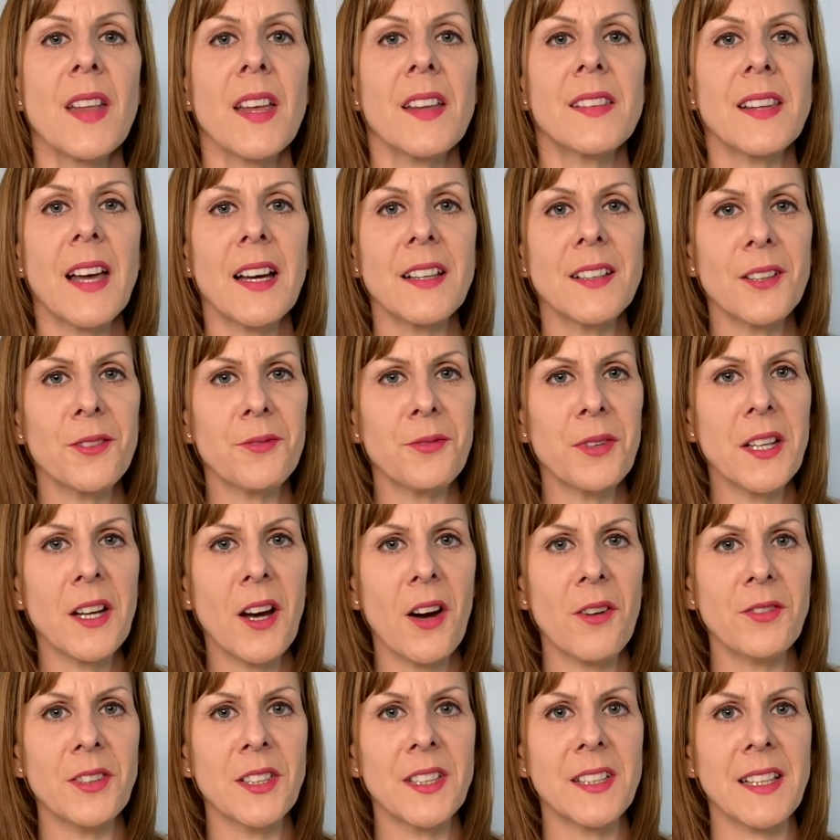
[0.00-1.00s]
Now that we
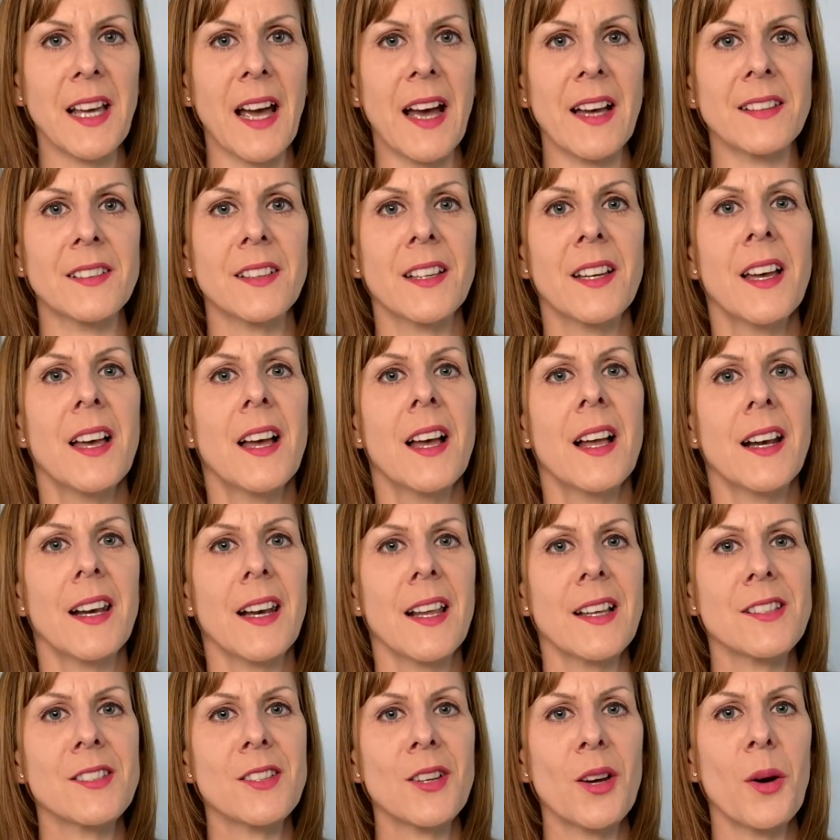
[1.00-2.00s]
covered that,
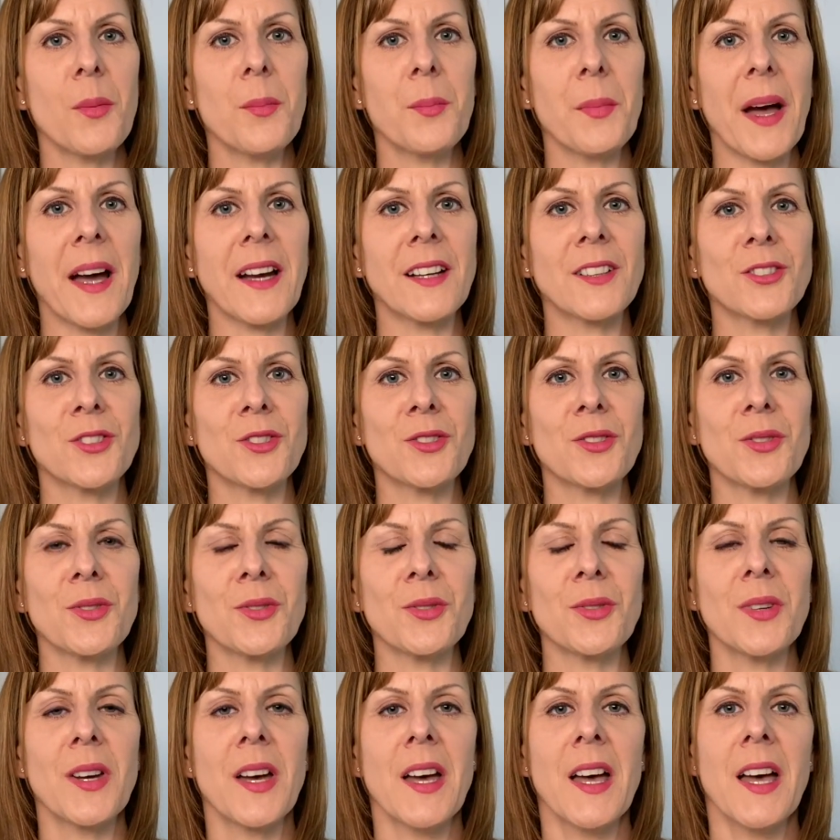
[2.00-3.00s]
let's come back
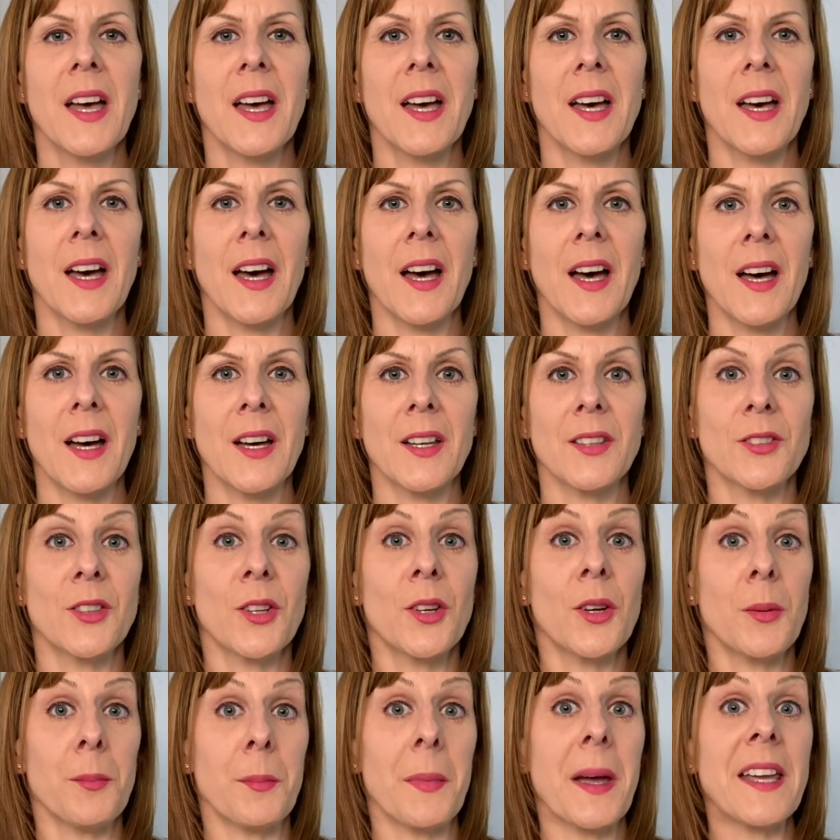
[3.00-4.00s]
to Uh,
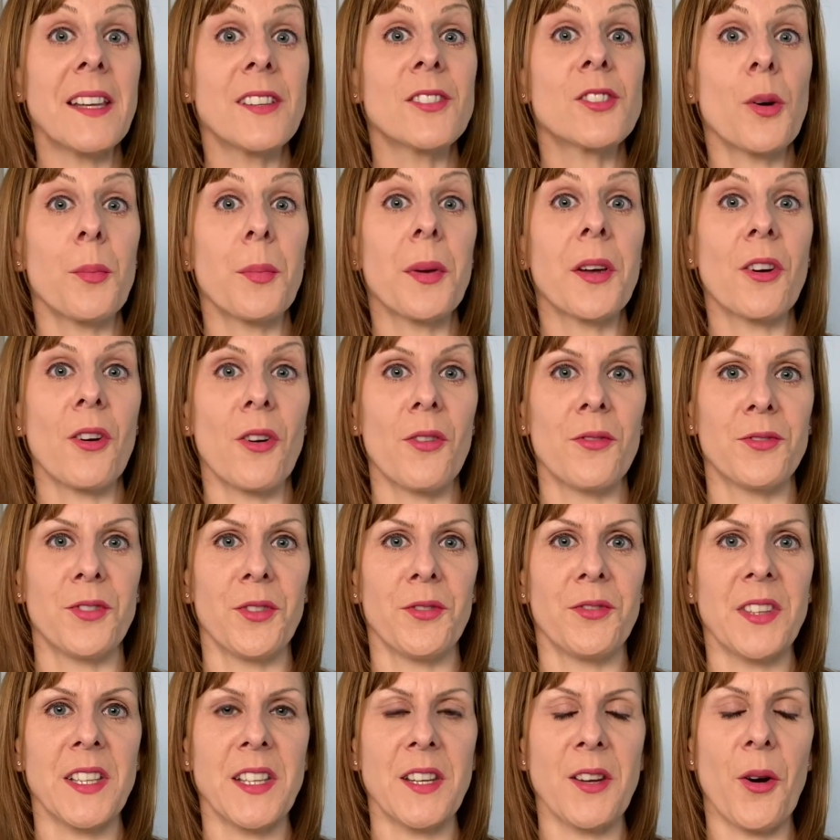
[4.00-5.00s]
the main topic of the
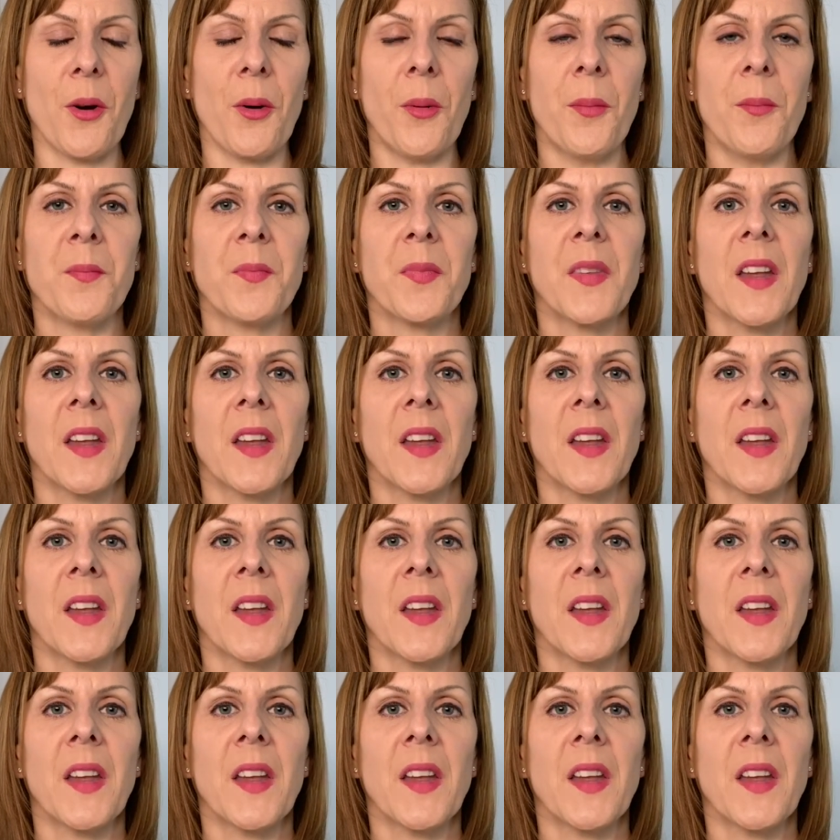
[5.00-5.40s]
video.